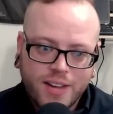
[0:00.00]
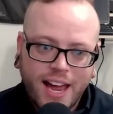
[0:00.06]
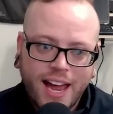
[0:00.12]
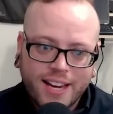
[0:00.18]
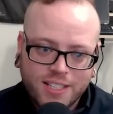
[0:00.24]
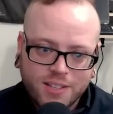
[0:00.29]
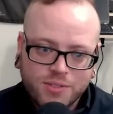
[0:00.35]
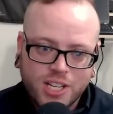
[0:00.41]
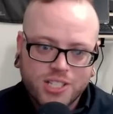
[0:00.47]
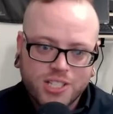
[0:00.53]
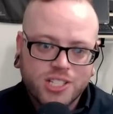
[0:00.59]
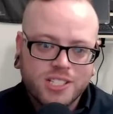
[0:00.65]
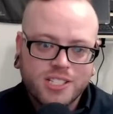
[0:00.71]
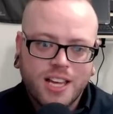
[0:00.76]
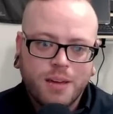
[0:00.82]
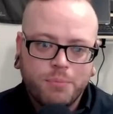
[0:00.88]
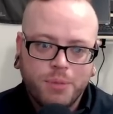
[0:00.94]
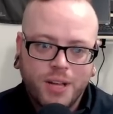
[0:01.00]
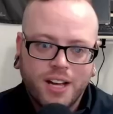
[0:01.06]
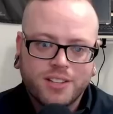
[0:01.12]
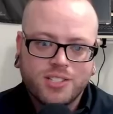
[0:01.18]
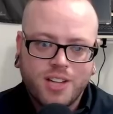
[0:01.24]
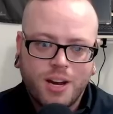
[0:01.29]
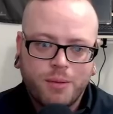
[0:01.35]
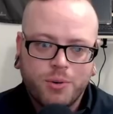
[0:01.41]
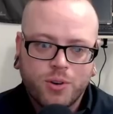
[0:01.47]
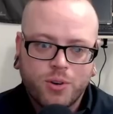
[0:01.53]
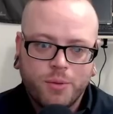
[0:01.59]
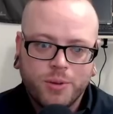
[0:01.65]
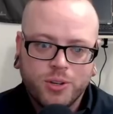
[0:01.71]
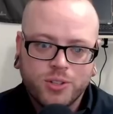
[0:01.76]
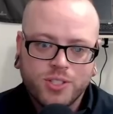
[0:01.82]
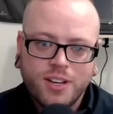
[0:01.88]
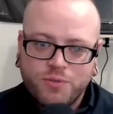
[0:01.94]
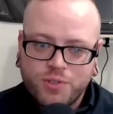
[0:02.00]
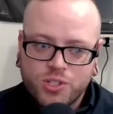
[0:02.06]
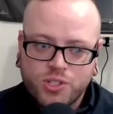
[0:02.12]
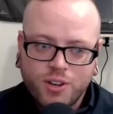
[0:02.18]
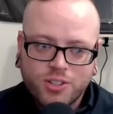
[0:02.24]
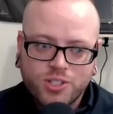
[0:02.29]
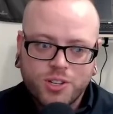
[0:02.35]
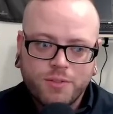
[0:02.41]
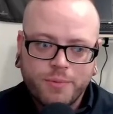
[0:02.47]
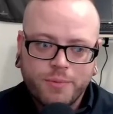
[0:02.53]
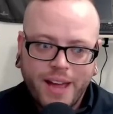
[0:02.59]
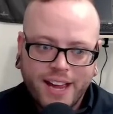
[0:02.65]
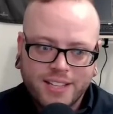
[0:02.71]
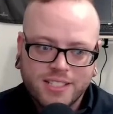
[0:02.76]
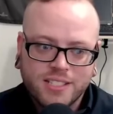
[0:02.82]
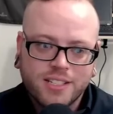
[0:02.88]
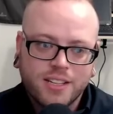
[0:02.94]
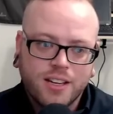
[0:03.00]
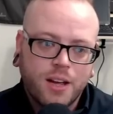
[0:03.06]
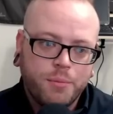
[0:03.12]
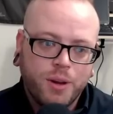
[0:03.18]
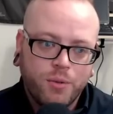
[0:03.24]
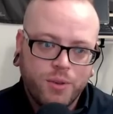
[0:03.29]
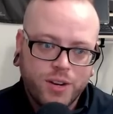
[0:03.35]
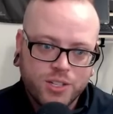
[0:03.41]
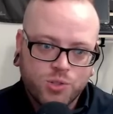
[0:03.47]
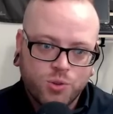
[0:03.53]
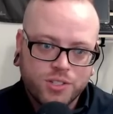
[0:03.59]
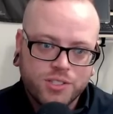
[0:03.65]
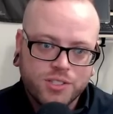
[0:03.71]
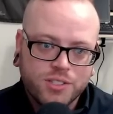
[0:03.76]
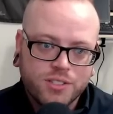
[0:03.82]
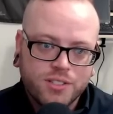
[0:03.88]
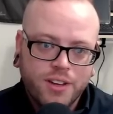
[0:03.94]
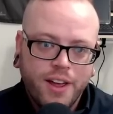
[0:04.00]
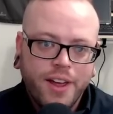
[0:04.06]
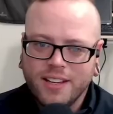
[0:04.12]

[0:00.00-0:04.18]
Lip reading: active sessions, and blocked the cyber criminals' infrastructure from accessing company resources.